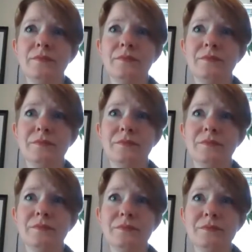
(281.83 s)

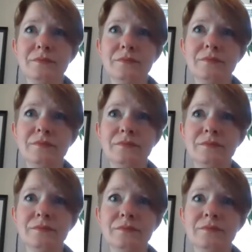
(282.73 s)

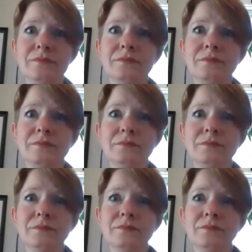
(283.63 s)

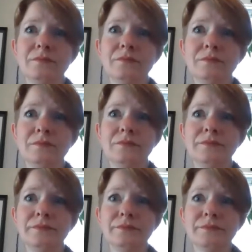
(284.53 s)

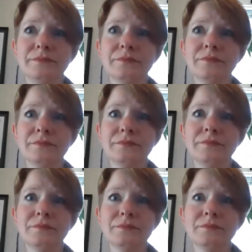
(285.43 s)

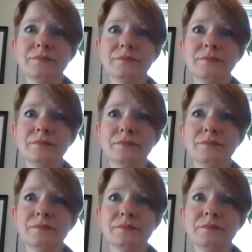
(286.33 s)

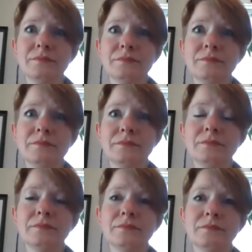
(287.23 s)

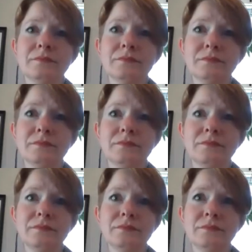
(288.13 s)

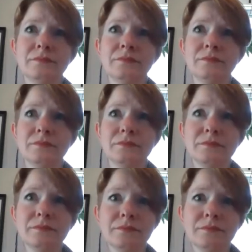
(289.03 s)
This person isn't speaking.